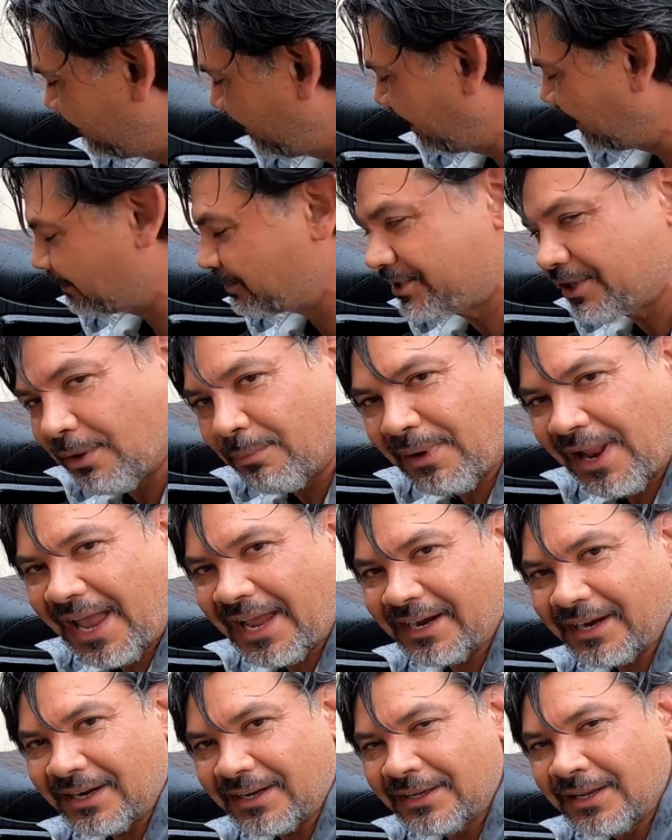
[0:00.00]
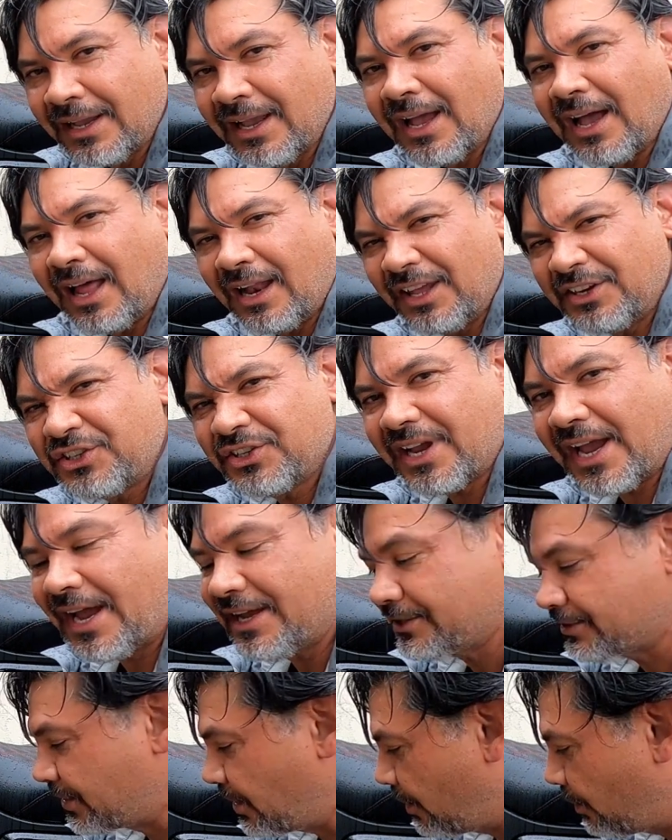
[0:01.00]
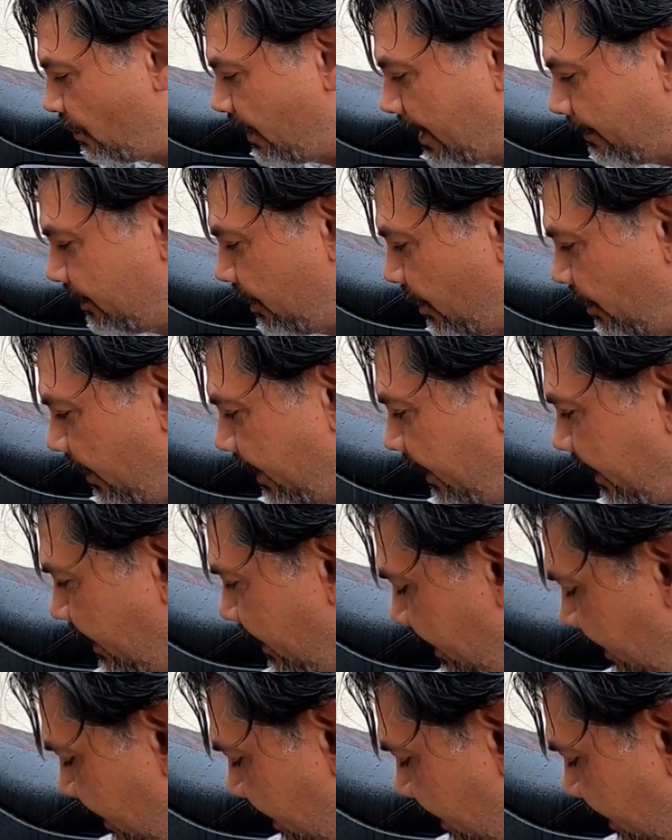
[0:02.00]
but I'm still planning it. I'll let you guys know what I'm doing.